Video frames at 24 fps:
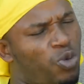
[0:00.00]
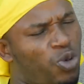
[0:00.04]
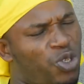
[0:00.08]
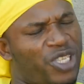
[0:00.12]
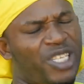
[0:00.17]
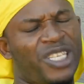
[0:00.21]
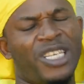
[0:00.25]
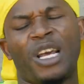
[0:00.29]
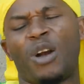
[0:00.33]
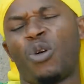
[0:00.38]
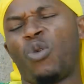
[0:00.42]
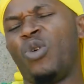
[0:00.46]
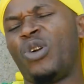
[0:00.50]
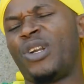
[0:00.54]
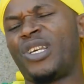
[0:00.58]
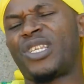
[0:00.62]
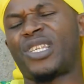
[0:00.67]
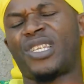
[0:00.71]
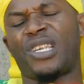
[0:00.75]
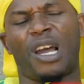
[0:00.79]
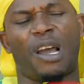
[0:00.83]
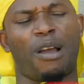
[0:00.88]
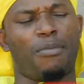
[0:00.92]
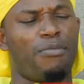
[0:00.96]
kushinda goli
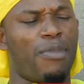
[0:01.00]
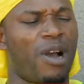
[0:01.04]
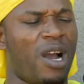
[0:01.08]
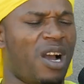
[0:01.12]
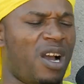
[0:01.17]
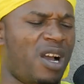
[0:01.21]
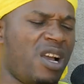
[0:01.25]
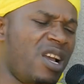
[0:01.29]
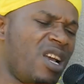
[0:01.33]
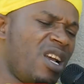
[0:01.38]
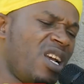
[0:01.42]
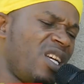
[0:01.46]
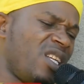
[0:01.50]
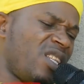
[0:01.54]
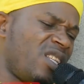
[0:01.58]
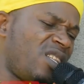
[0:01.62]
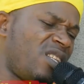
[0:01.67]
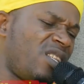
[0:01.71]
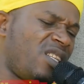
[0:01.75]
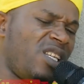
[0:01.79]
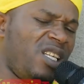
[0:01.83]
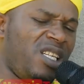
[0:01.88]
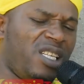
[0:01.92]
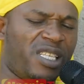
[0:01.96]
7
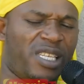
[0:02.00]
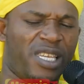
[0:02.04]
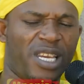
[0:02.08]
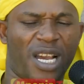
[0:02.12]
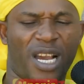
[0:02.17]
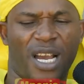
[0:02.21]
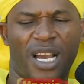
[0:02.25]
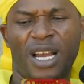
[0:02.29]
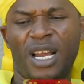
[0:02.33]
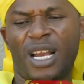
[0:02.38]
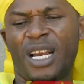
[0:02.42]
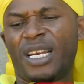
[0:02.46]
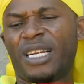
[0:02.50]
6